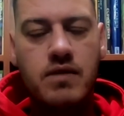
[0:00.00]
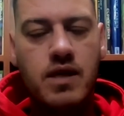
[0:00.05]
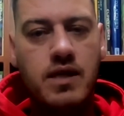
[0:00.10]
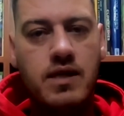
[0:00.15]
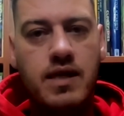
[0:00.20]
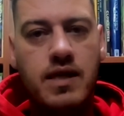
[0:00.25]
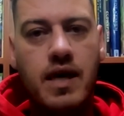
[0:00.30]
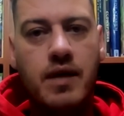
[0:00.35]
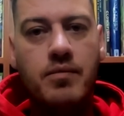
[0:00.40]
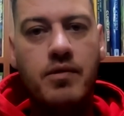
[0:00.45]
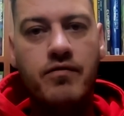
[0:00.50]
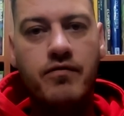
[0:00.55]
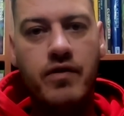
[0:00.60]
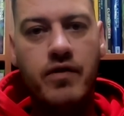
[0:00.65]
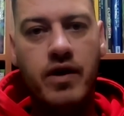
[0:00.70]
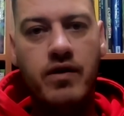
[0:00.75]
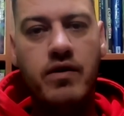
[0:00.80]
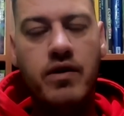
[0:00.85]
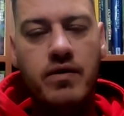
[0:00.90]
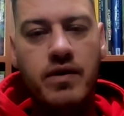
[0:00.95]
It can be
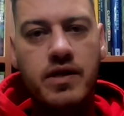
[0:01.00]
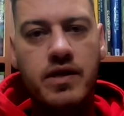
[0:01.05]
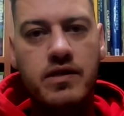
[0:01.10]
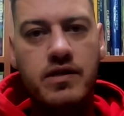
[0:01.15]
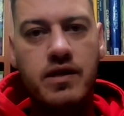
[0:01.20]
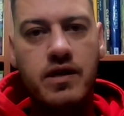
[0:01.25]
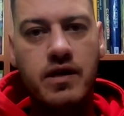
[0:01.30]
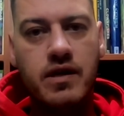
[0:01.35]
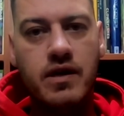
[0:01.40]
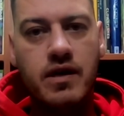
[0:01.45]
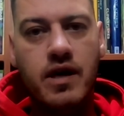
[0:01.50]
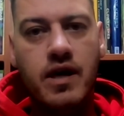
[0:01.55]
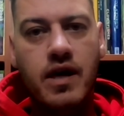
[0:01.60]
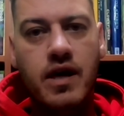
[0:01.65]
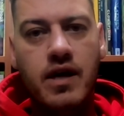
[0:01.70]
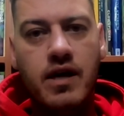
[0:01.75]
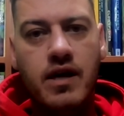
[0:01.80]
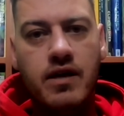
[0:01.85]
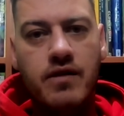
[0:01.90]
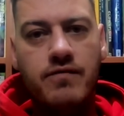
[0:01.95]
very risky
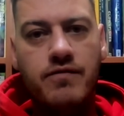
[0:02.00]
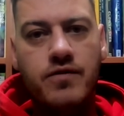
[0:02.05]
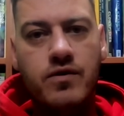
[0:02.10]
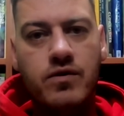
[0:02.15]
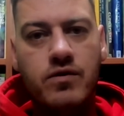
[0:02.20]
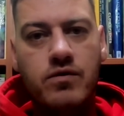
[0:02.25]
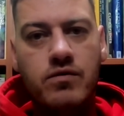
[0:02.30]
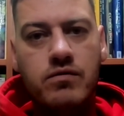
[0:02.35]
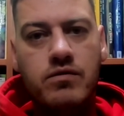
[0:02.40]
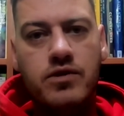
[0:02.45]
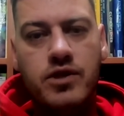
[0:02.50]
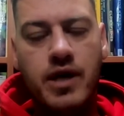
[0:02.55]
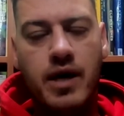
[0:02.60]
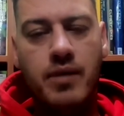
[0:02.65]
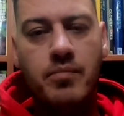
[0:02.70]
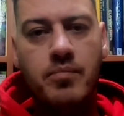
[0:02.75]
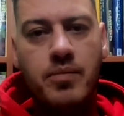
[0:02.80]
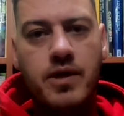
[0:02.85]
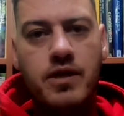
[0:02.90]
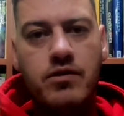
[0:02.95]
if you
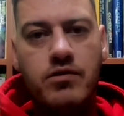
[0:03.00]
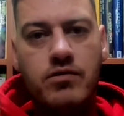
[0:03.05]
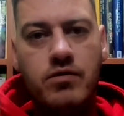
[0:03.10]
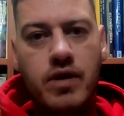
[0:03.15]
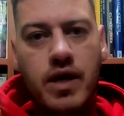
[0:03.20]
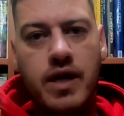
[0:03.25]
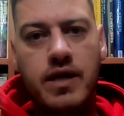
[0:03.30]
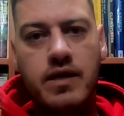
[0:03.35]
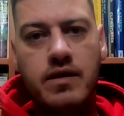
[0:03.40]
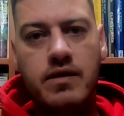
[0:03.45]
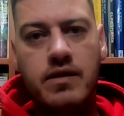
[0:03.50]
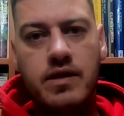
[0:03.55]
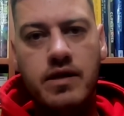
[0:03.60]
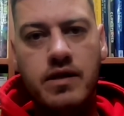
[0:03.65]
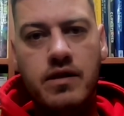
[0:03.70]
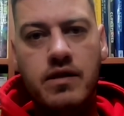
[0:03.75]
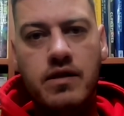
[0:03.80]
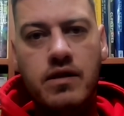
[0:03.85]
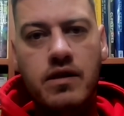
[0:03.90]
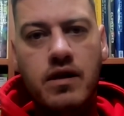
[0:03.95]
jump into any
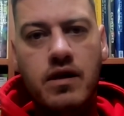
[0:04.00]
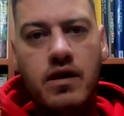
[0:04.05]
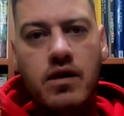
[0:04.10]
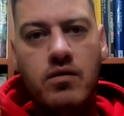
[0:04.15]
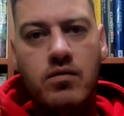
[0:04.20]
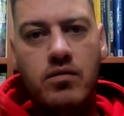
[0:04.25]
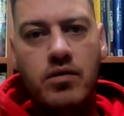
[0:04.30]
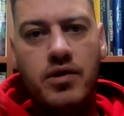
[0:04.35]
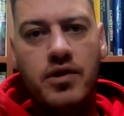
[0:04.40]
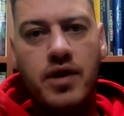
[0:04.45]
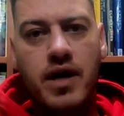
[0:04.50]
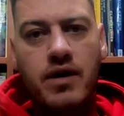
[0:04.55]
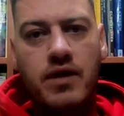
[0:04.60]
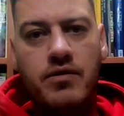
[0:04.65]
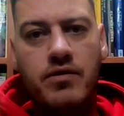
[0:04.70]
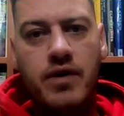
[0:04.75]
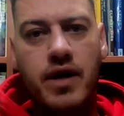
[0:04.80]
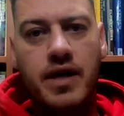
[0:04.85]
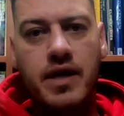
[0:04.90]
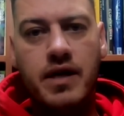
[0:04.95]
deal
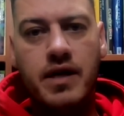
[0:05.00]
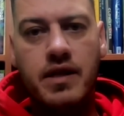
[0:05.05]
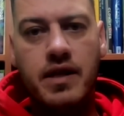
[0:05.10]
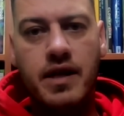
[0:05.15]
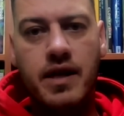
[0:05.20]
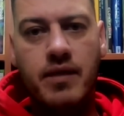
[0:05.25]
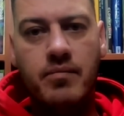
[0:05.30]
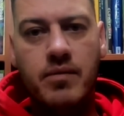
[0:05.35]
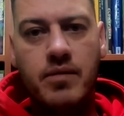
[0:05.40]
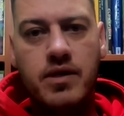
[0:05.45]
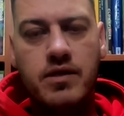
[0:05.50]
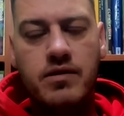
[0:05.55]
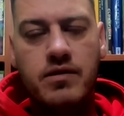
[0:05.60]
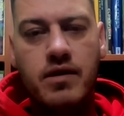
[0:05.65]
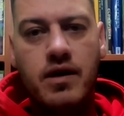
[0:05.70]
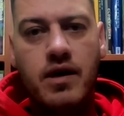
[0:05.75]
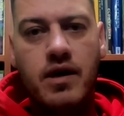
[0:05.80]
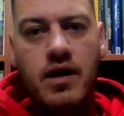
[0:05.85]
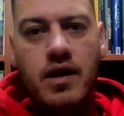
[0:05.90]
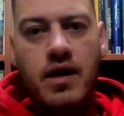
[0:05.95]
without running the numbers.